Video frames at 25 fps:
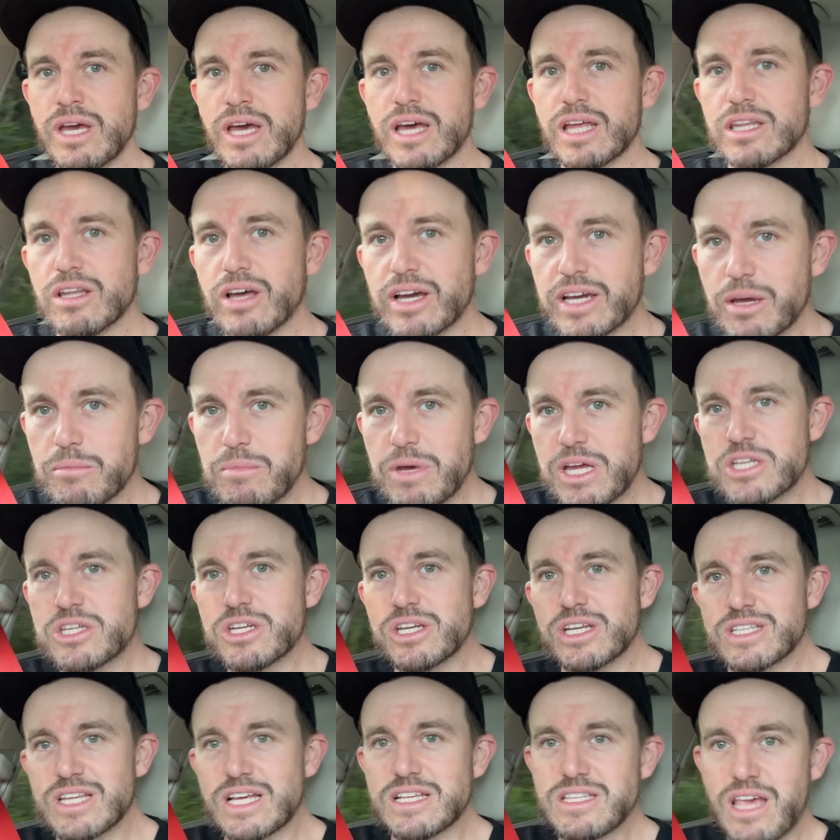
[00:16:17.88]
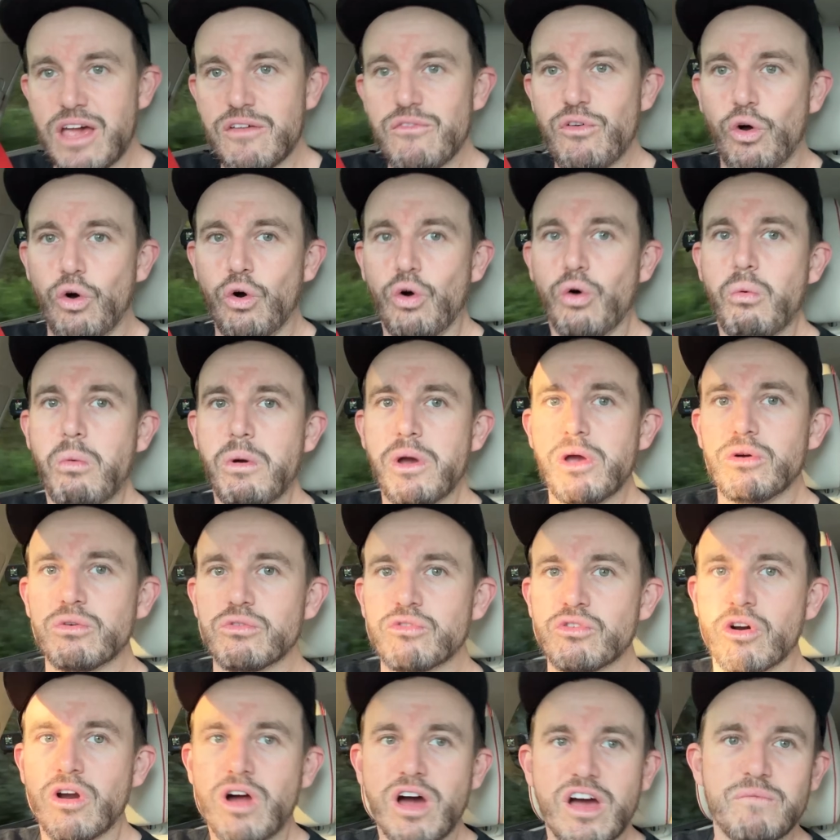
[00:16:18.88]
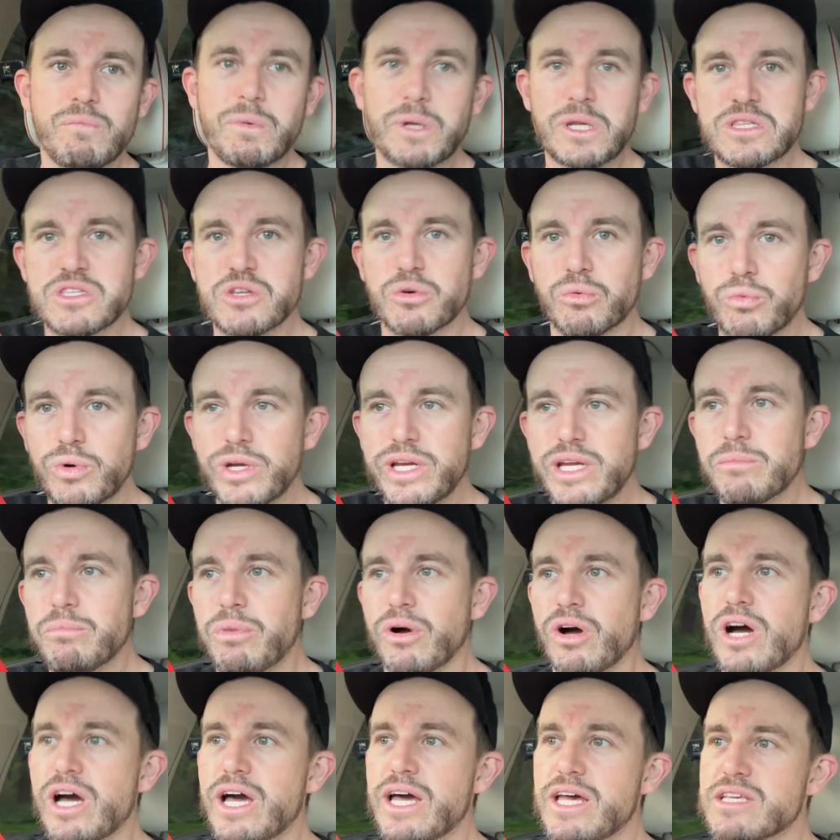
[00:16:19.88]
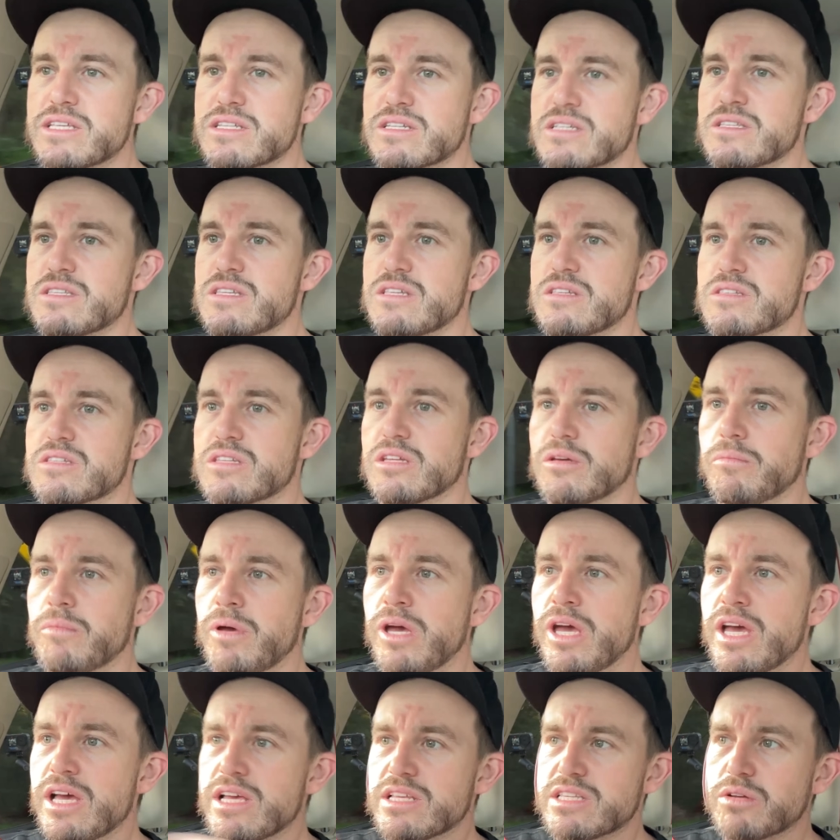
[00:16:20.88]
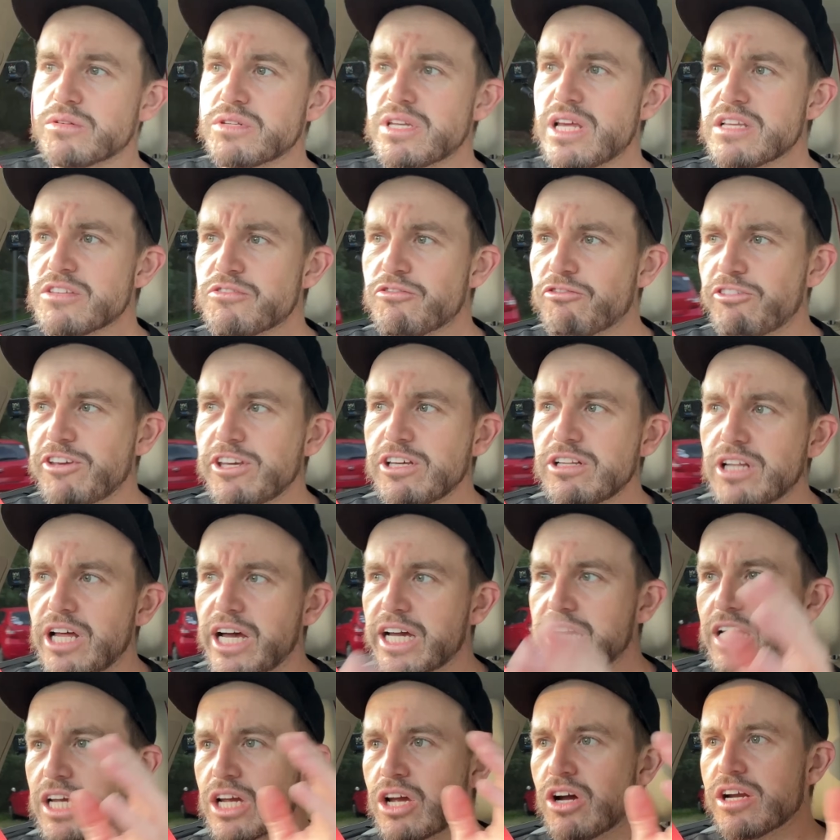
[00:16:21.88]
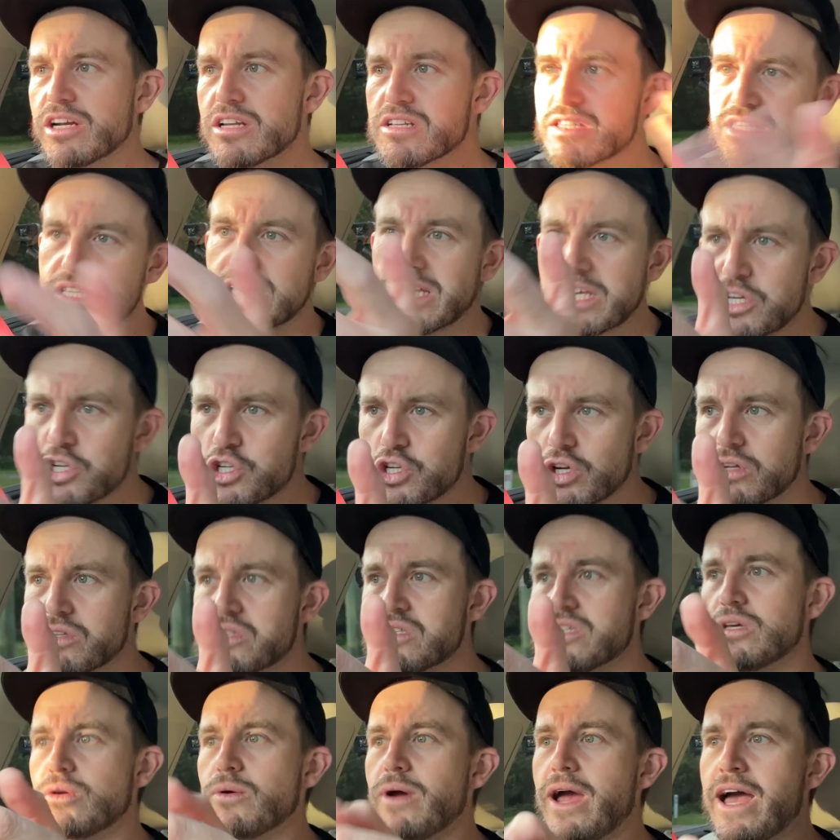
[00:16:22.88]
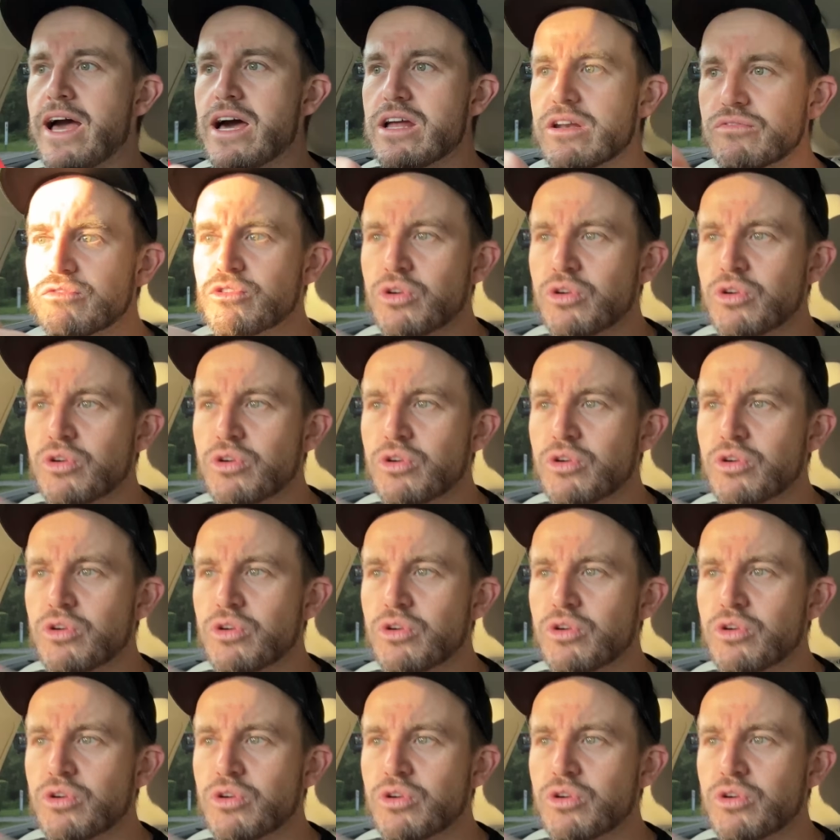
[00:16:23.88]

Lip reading: And like I mentioned, it does have all-wheel drive, but it's a rear biased system. So it does feel like it kind of slingshots you out of